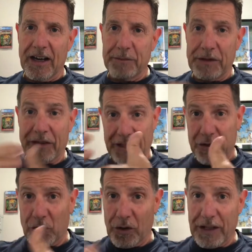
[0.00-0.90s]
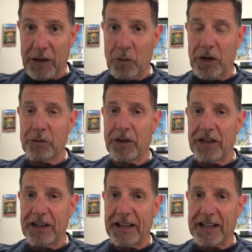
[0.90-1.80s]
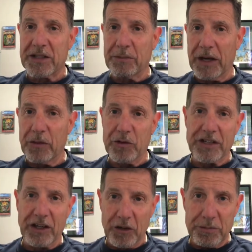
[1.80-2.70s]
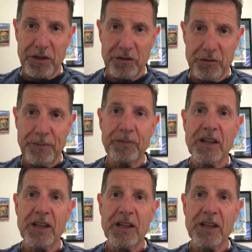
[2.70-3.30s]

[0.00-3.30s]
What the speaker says: If I score that one within the next month, which I hope to,